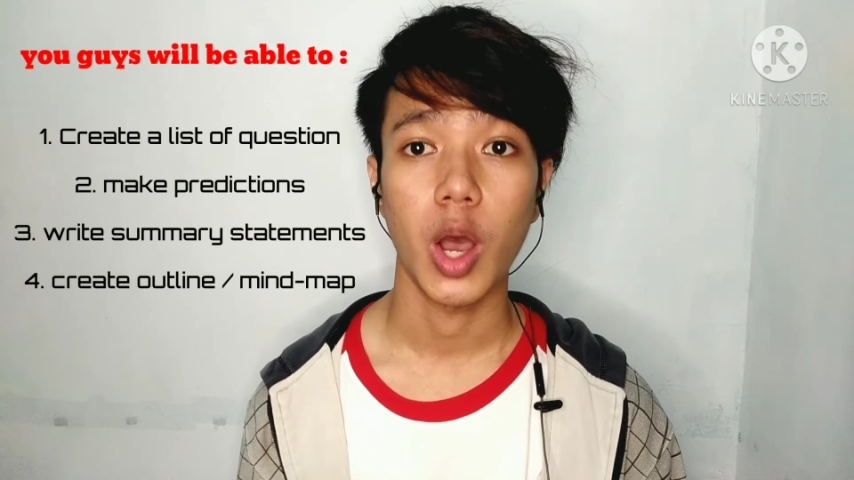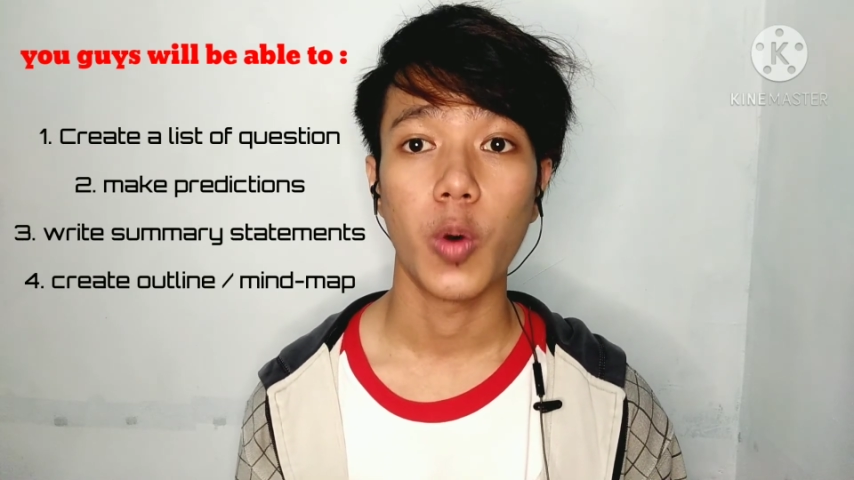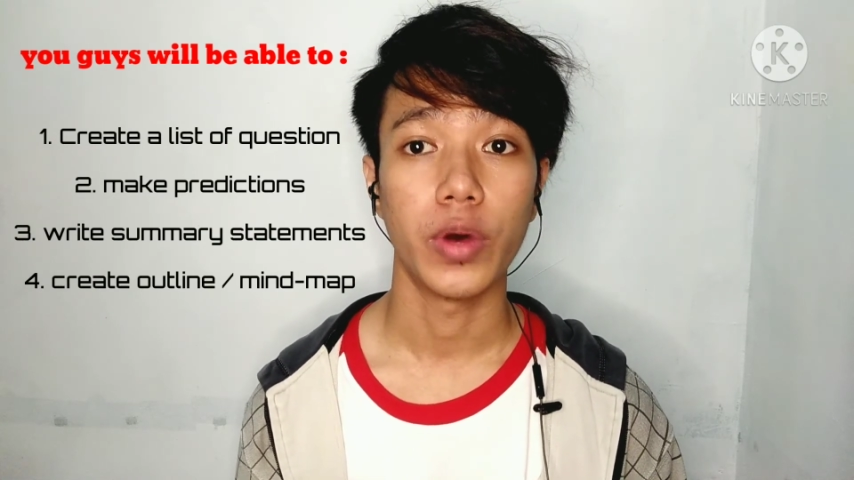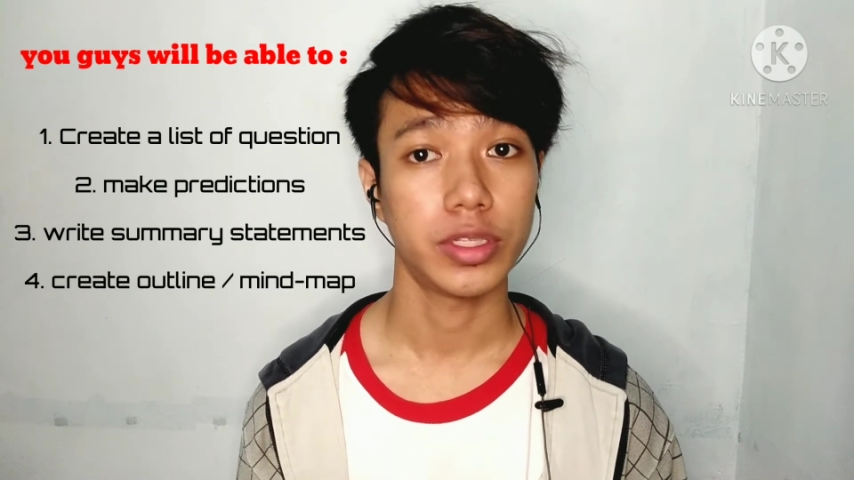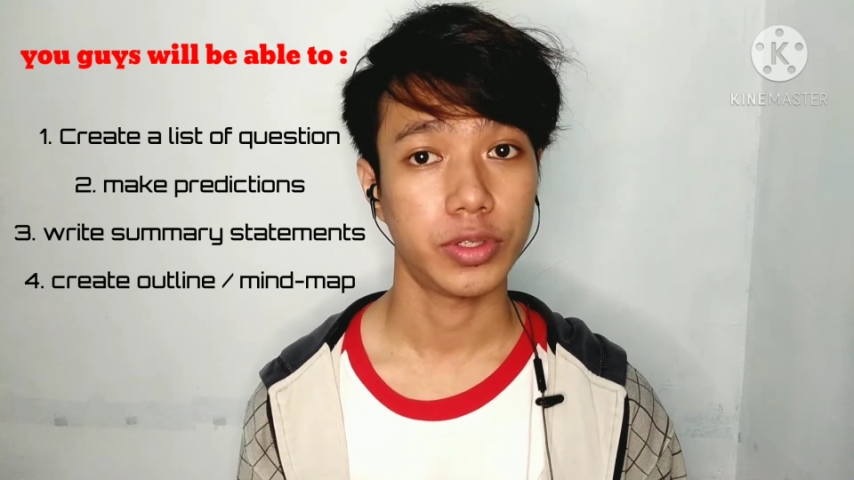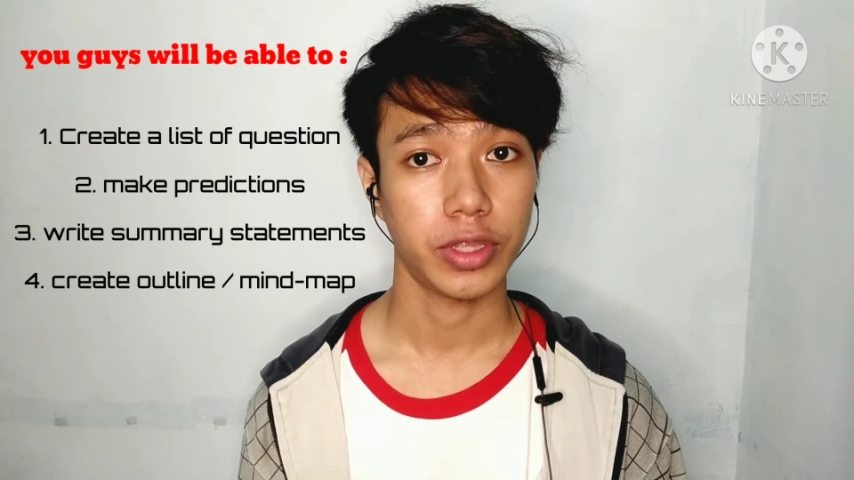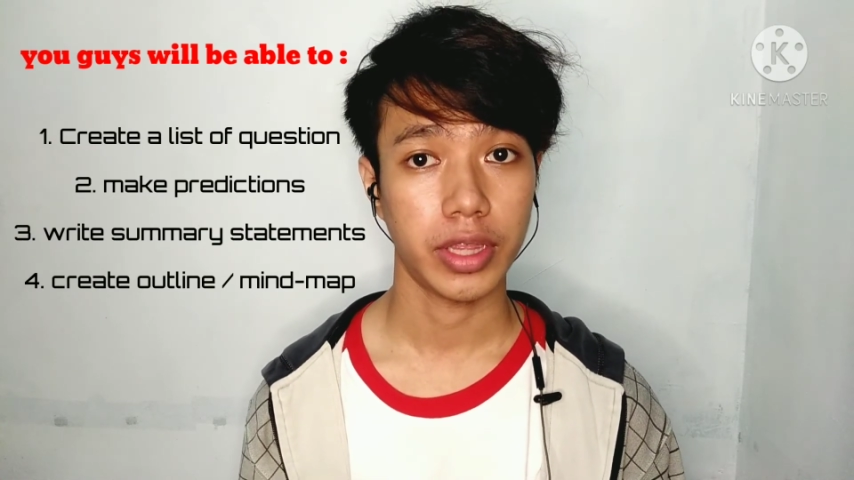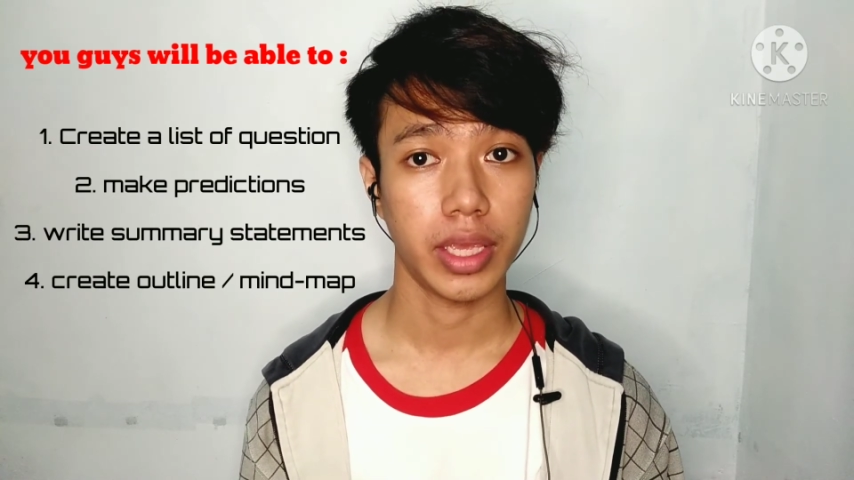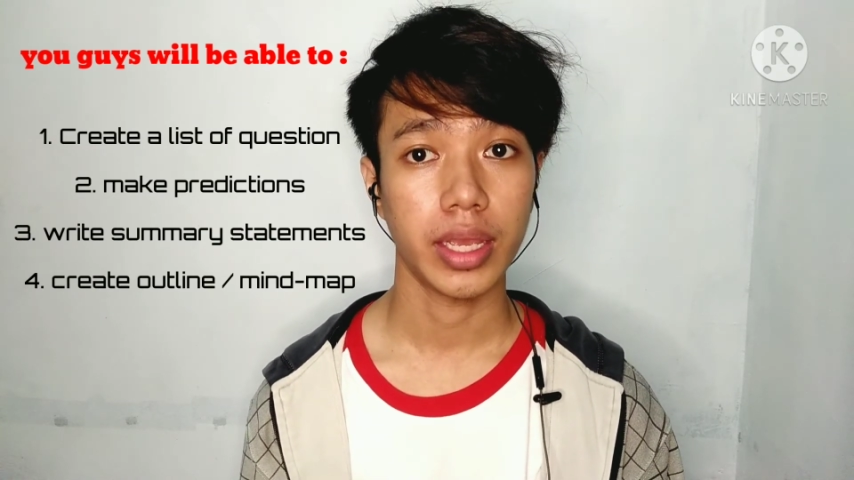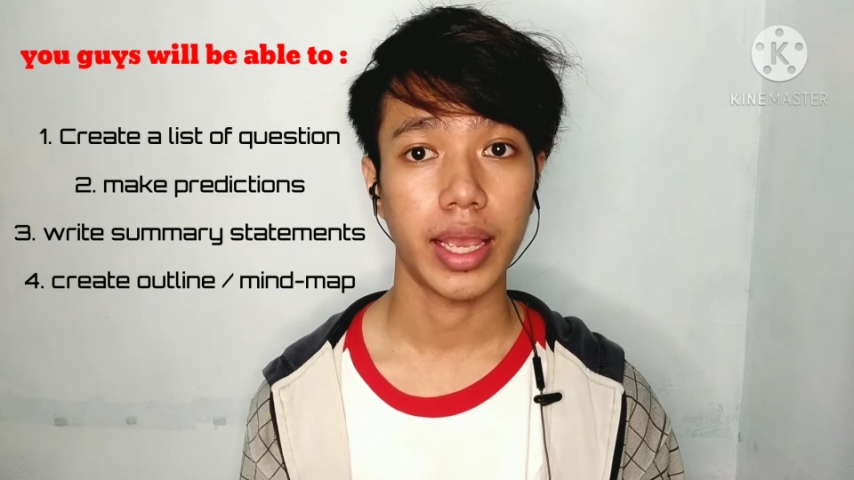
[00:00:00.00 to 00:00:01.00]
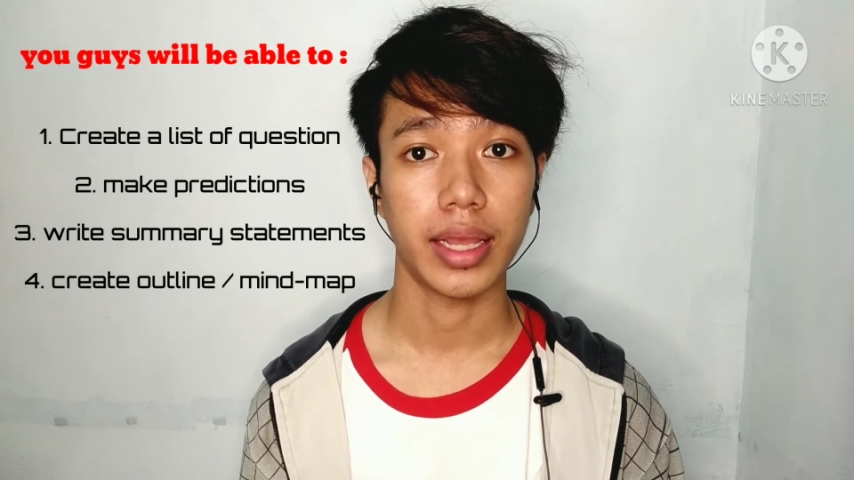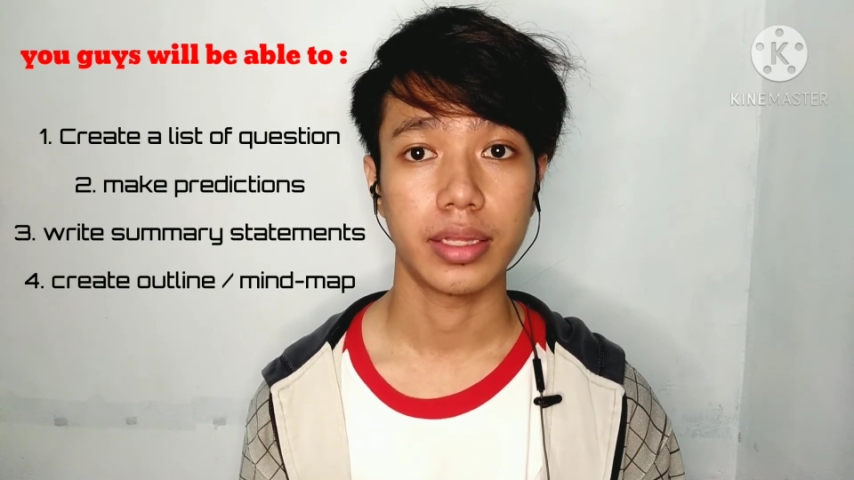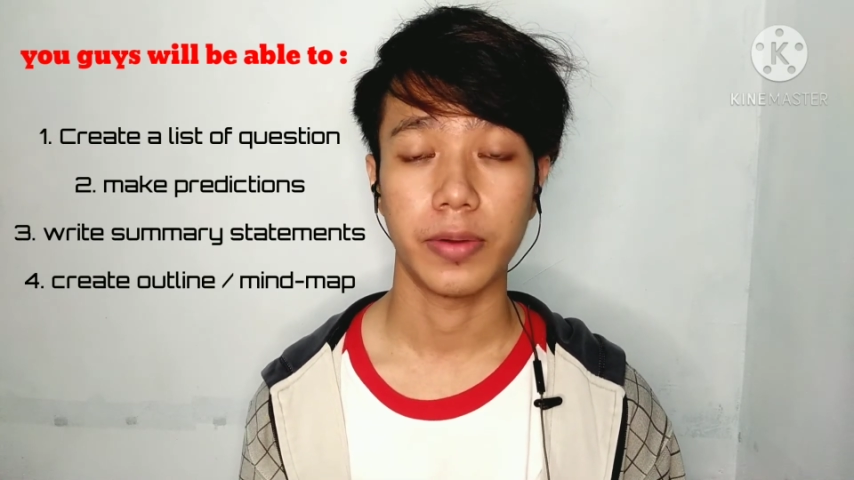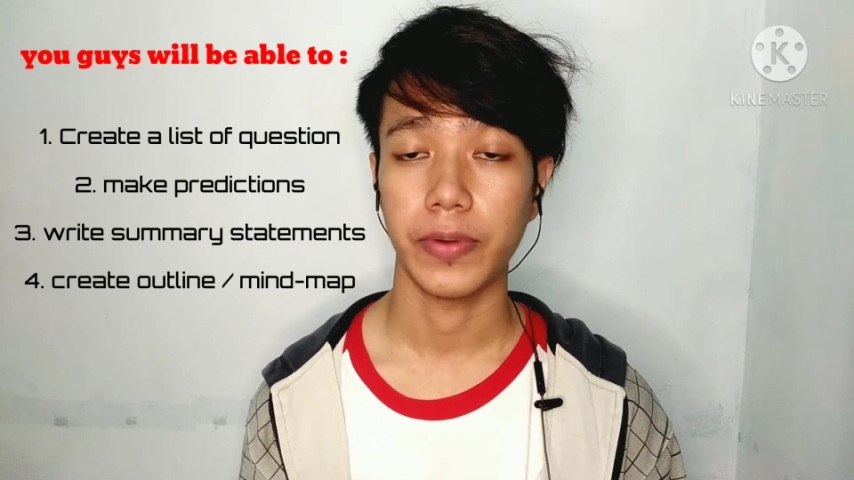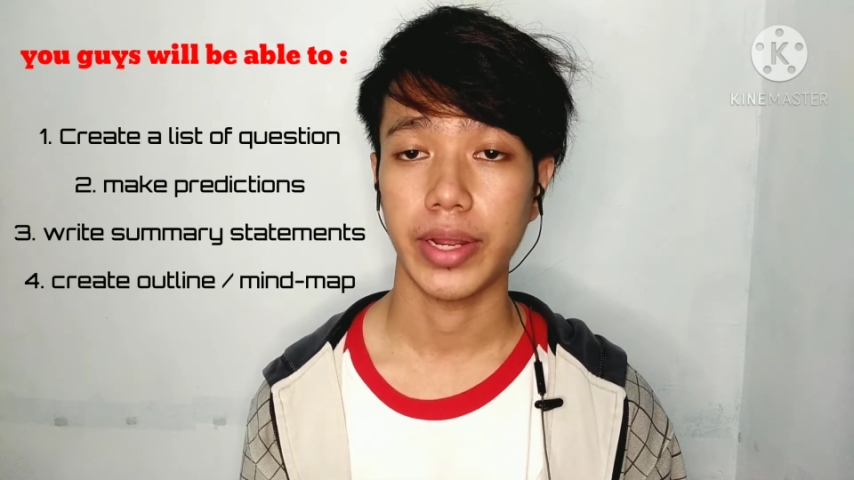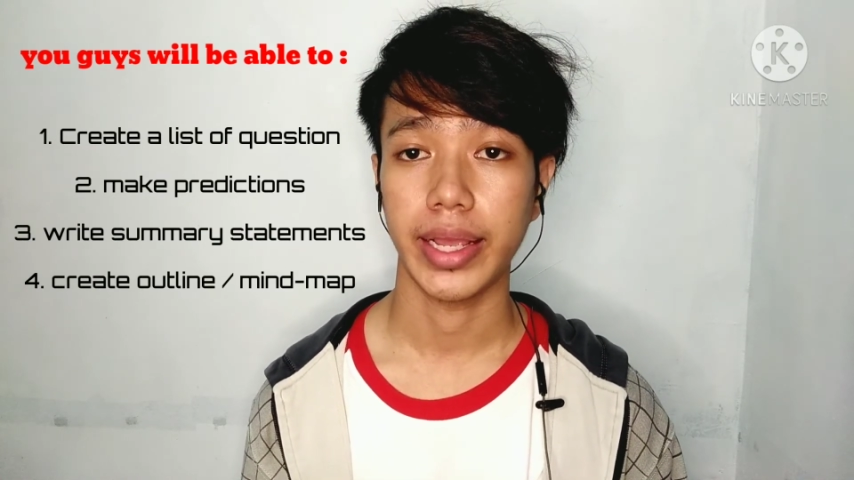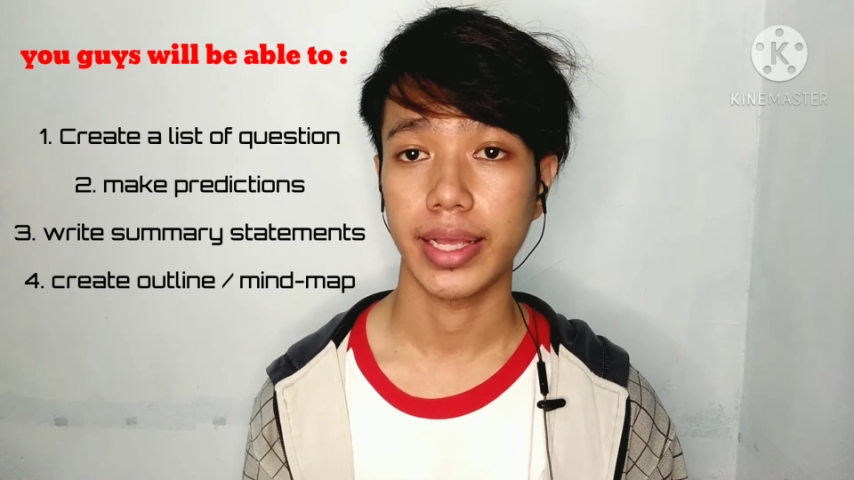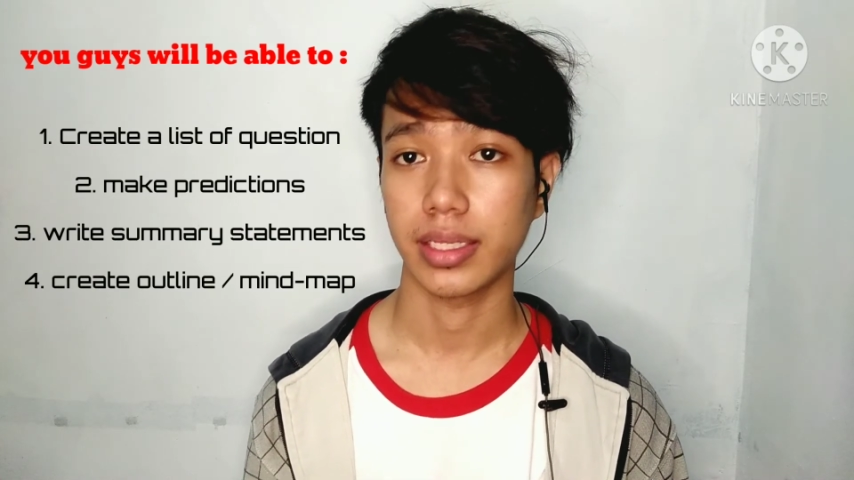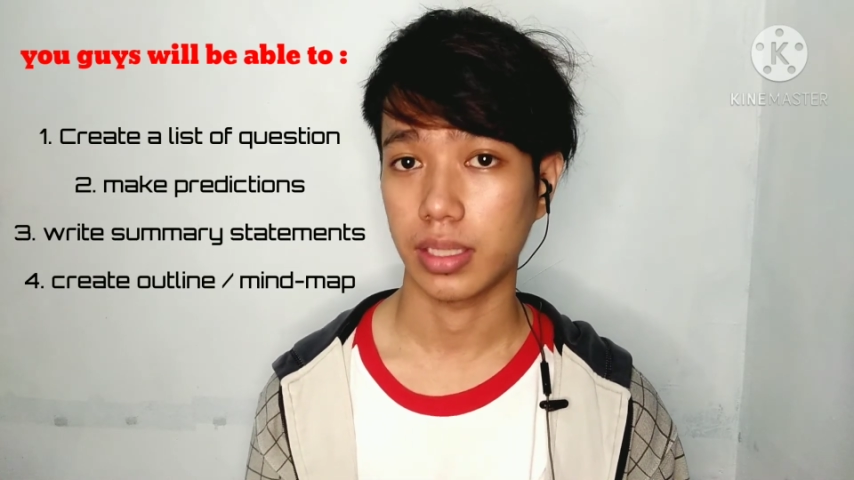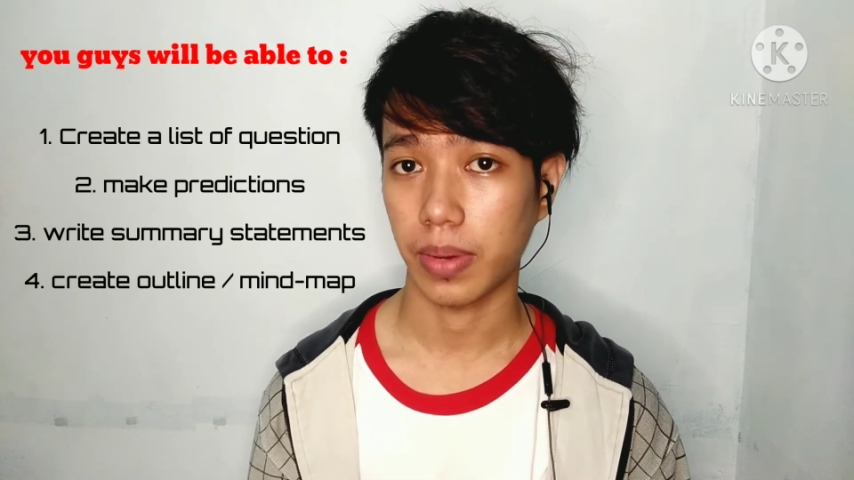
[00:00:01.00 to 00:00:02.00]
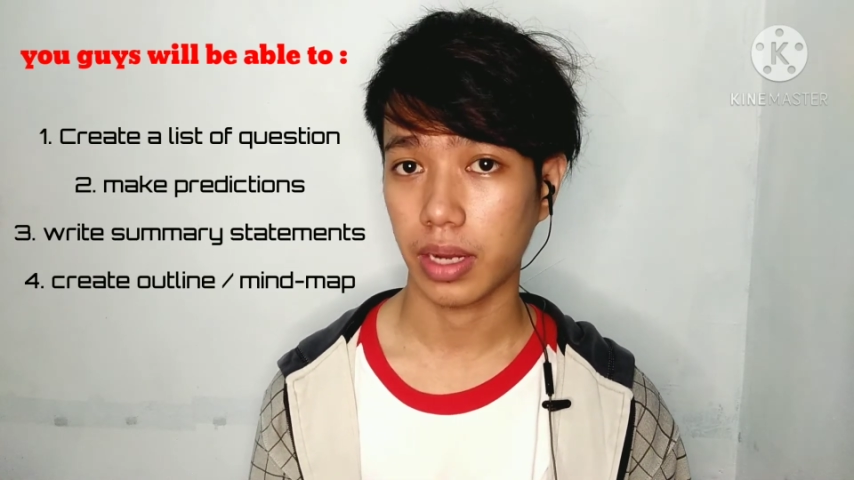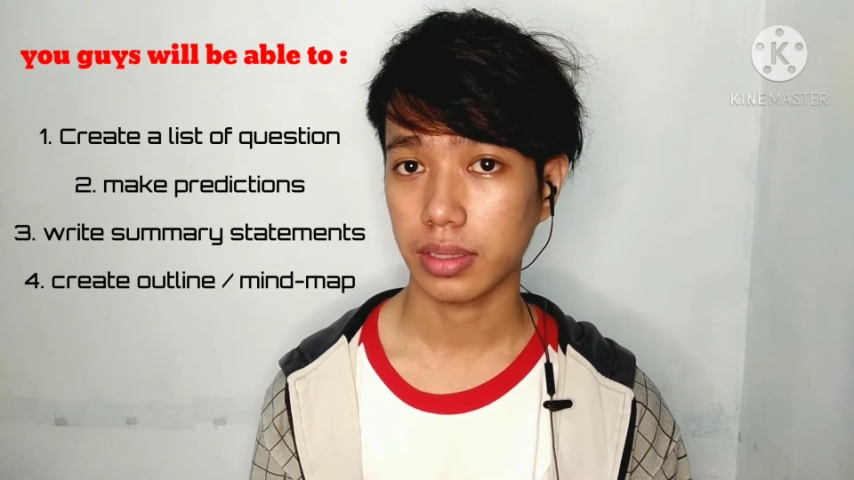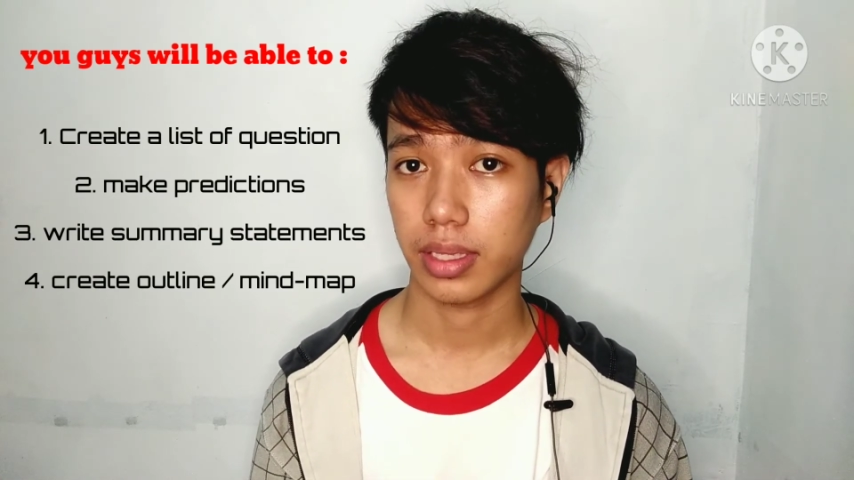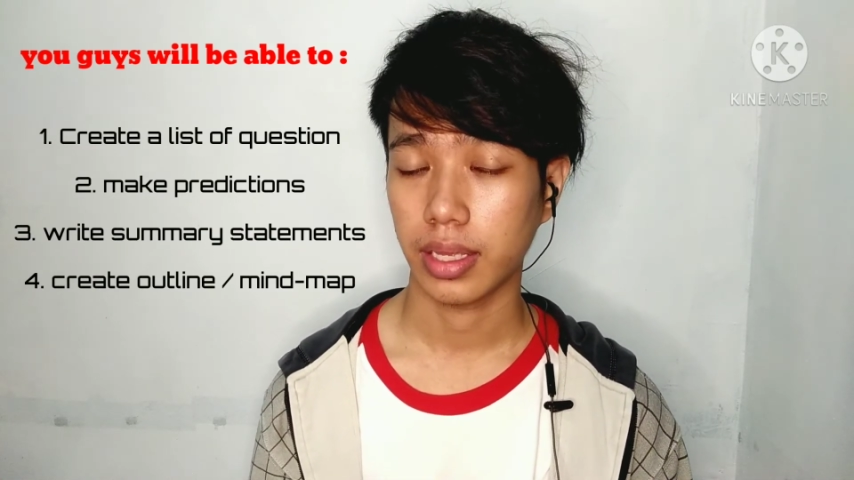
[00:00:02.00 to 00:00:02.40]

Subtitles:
what you think the reading is about,